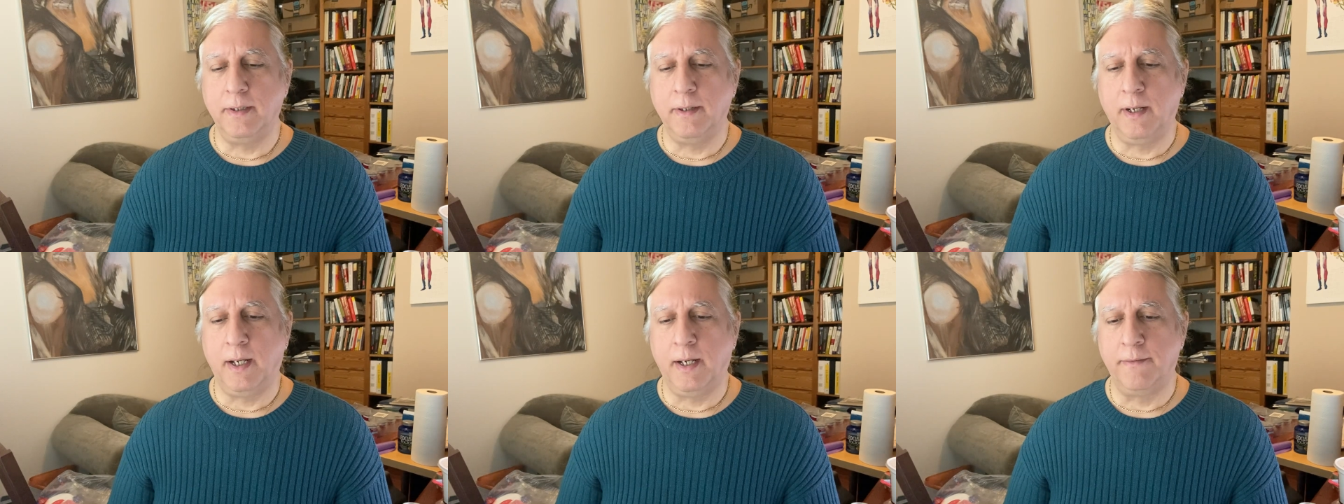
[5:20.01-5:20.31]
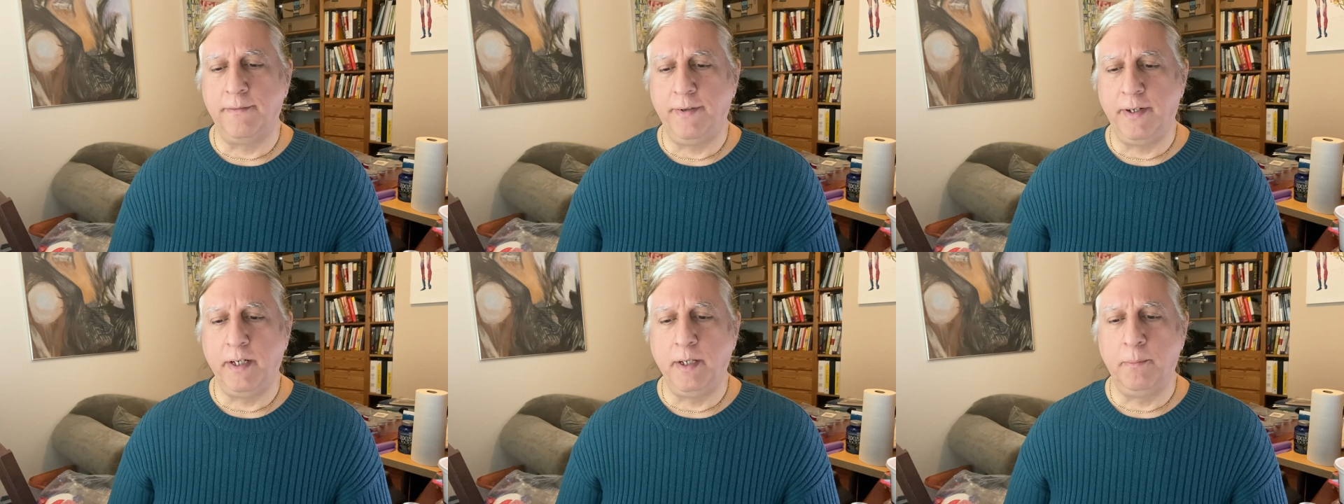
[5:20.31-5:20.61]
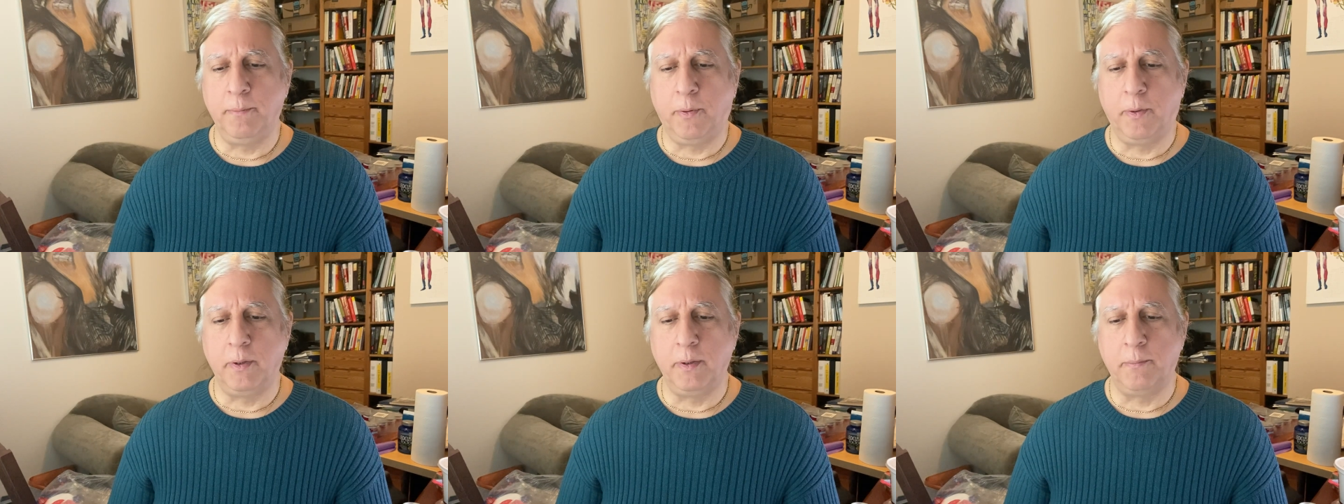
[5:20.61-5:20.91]
very
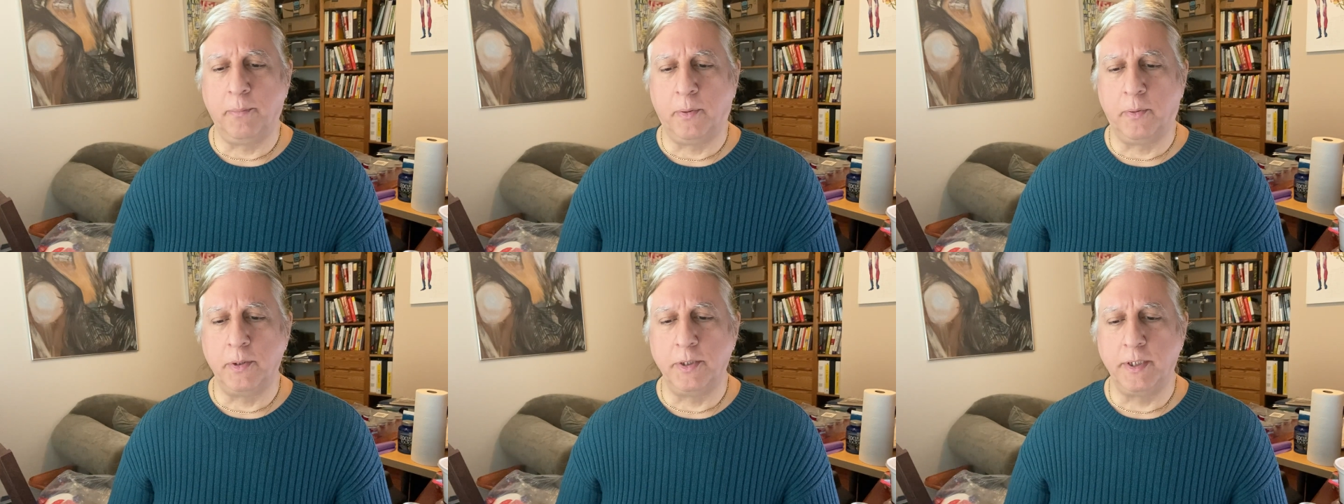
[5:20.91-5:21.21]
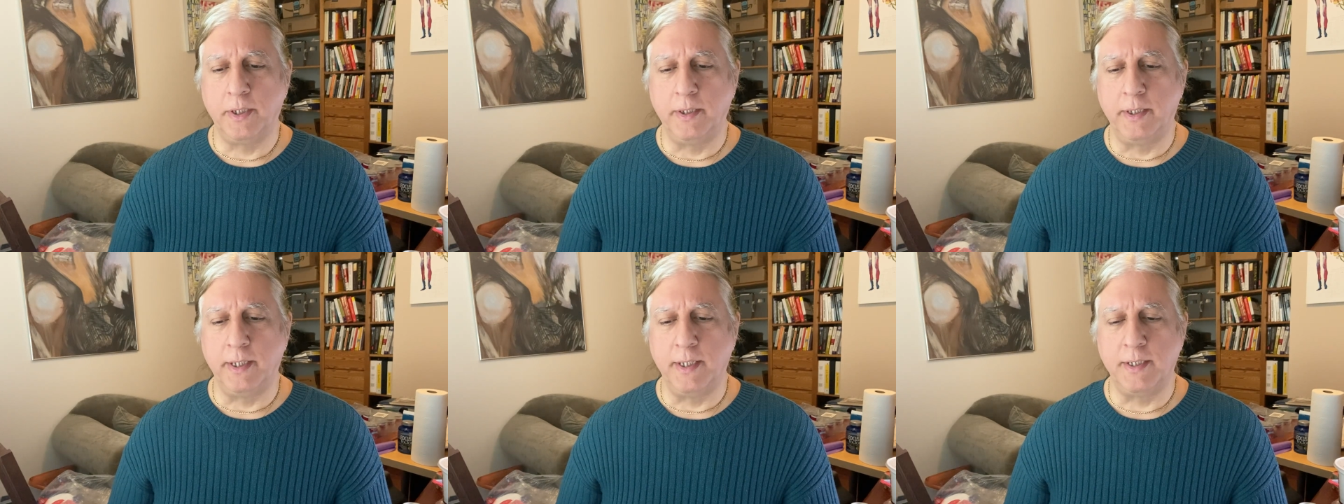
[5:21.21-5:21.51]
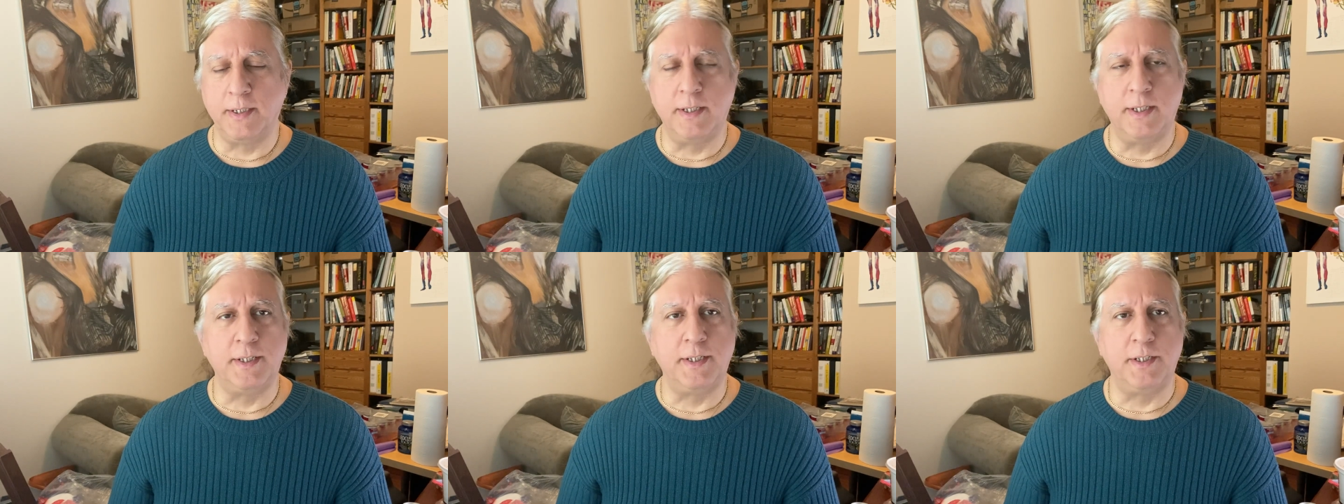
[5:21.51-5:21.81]
important portion
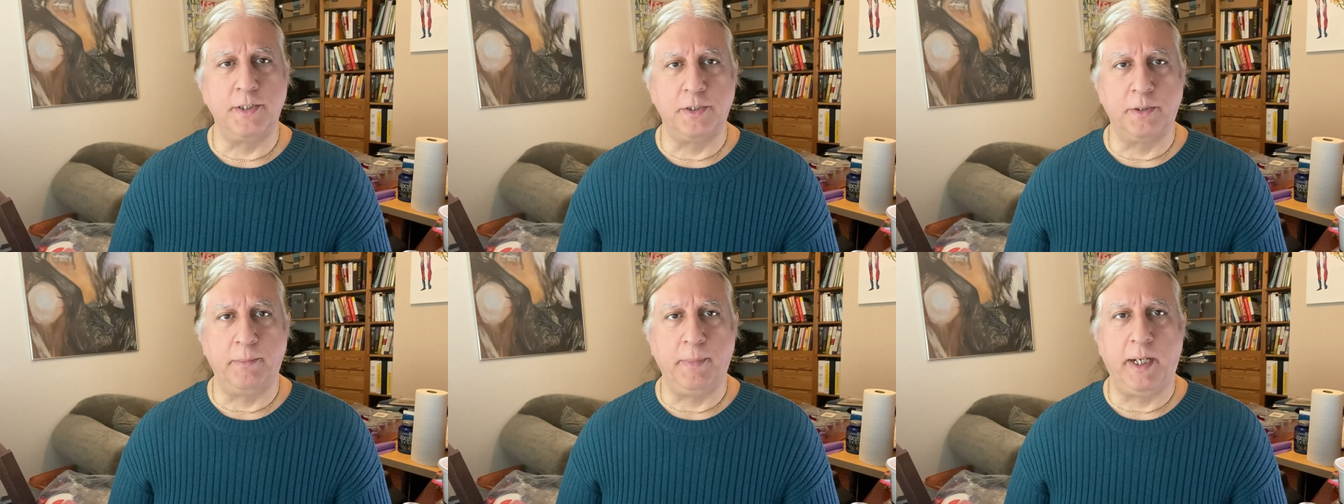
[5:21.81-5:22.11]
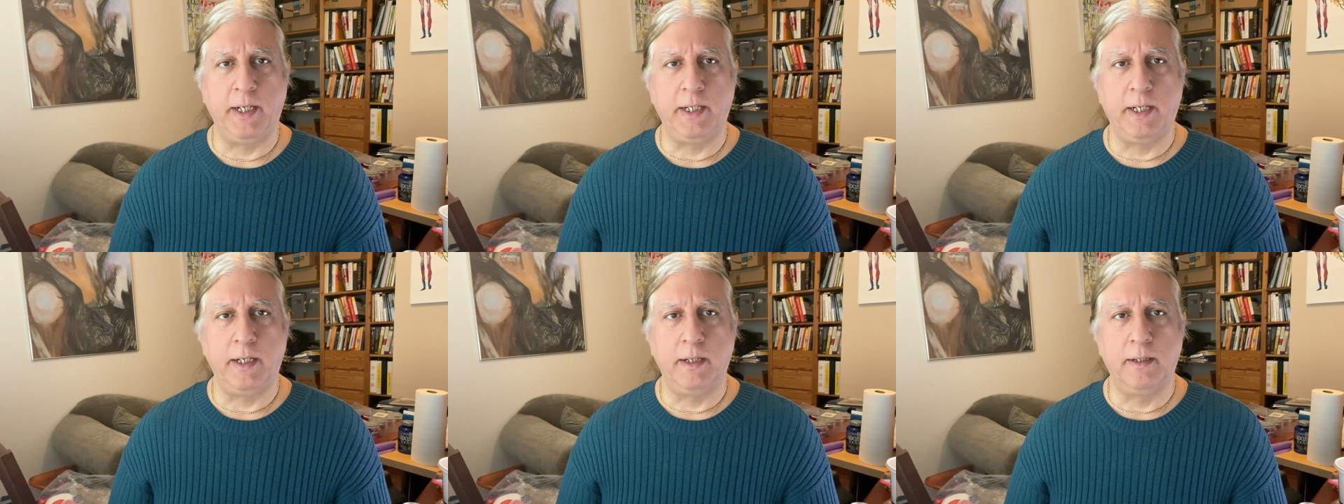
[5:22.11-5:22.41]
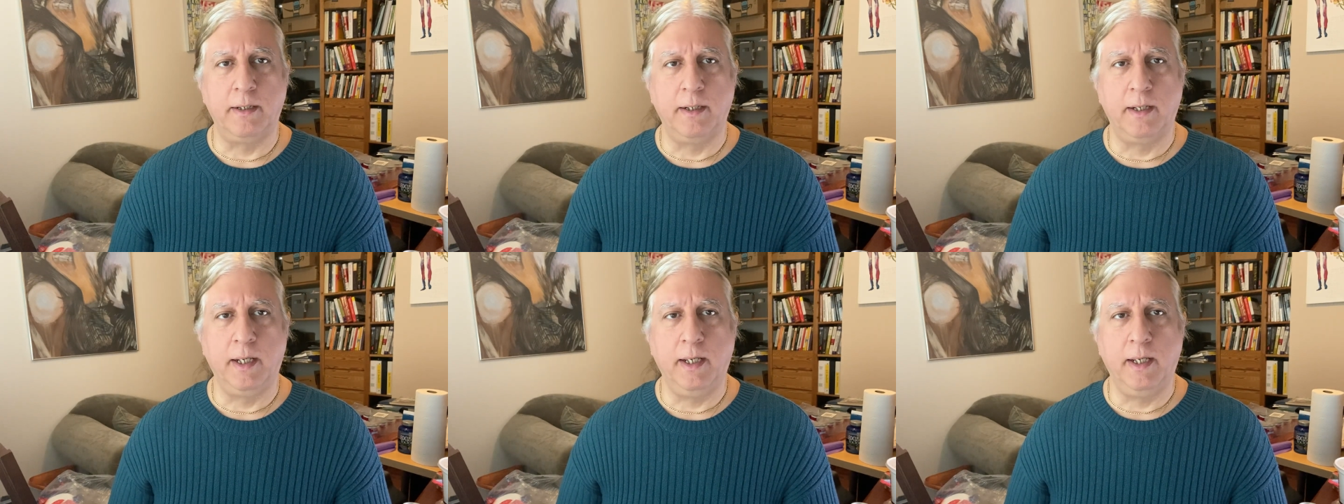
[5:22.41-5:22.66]
is decision making.